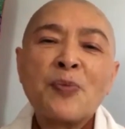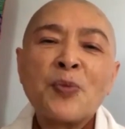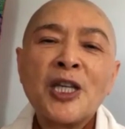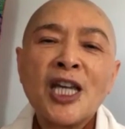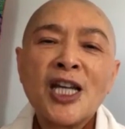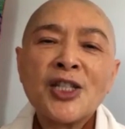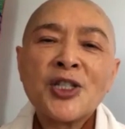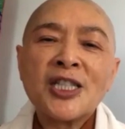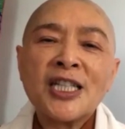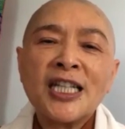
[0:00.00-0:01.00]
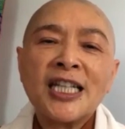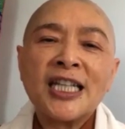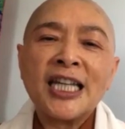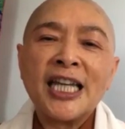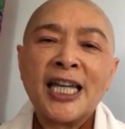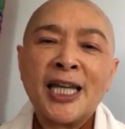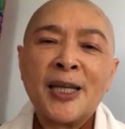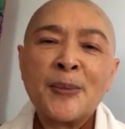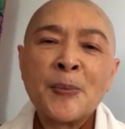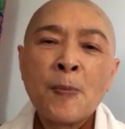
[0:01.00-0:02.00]
PhD
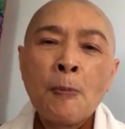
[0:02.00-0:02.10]
in